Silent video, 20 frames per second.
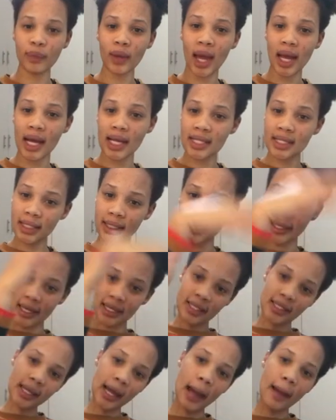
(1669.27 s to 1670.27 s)
Until next
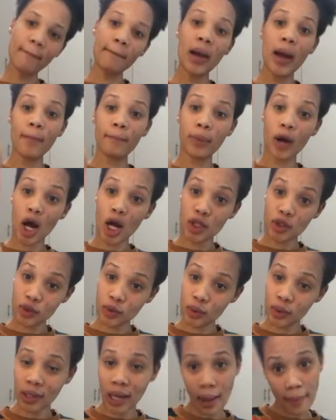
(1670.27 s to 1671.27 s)
time, part
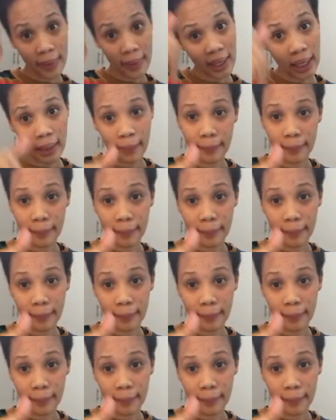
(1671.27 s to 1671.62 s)
2 coming up